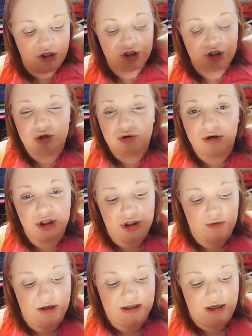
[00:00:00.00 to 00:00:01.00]
soon
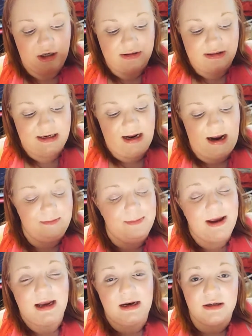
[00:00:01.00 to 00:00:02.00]
as you are done using it, and
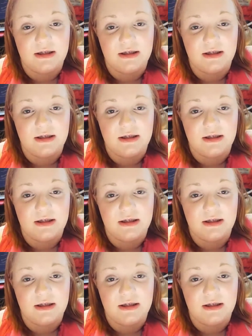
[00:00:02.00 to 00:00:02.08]
make